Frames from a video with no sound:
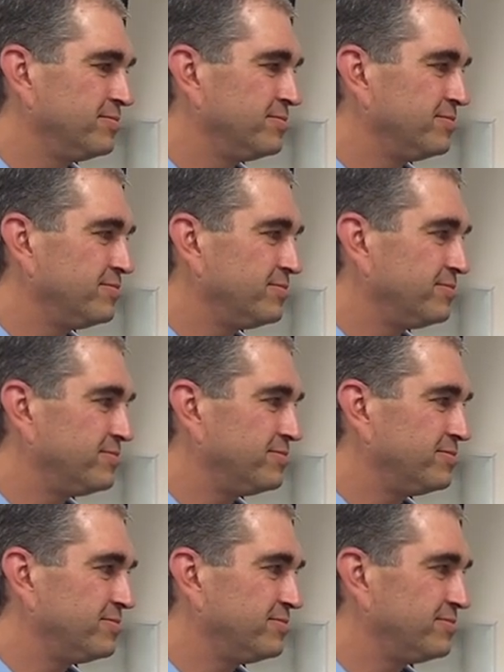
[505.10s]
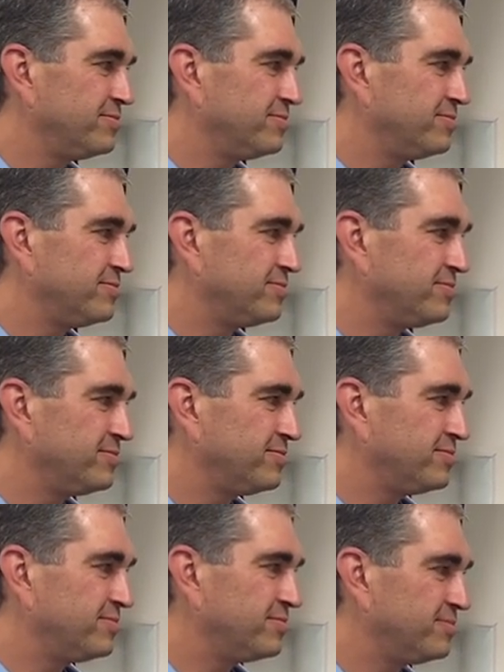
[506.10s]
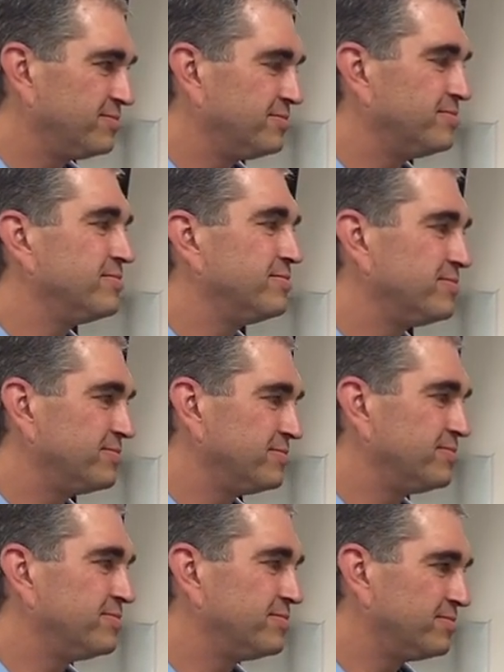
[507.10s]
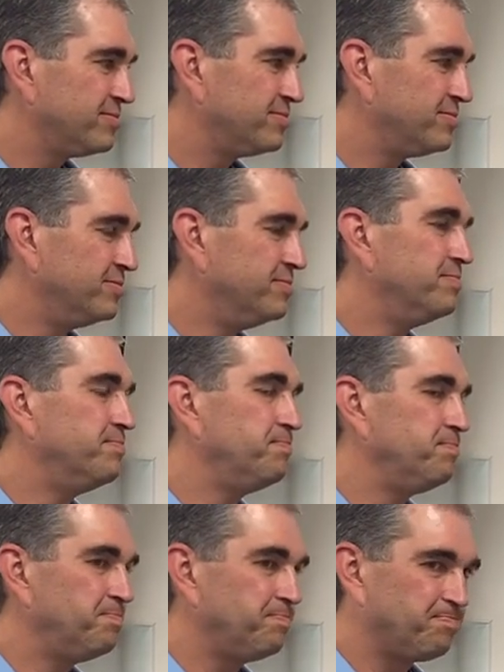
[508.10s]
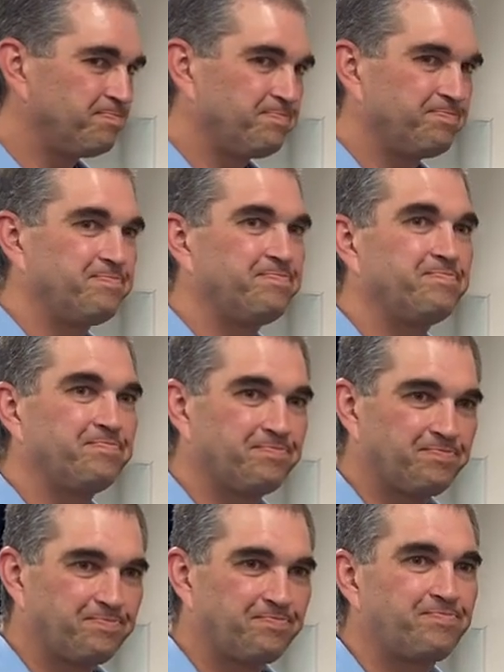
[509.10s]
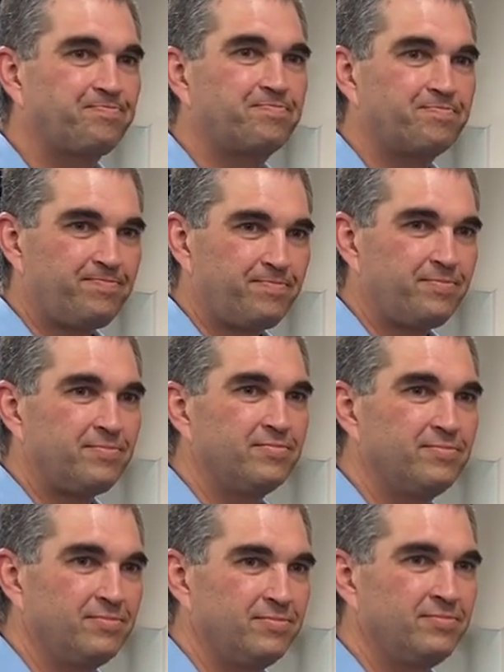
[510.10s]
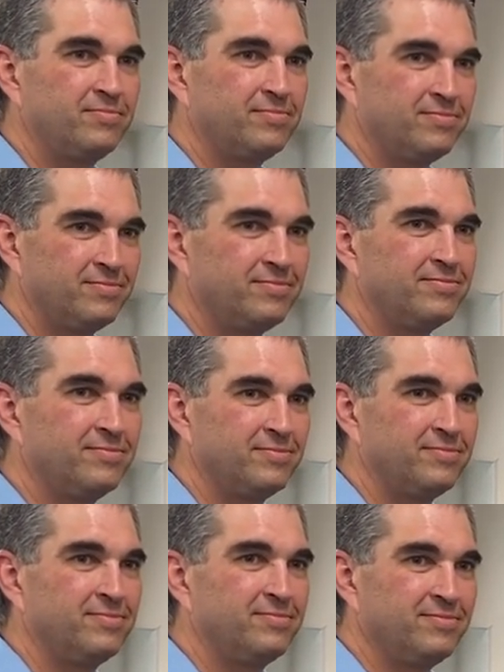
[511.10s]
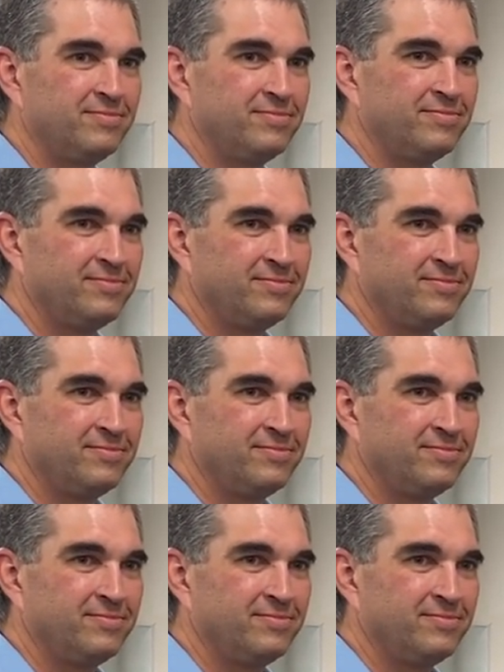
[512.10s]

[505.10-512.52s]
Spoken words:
No words are spoken by the person on screen.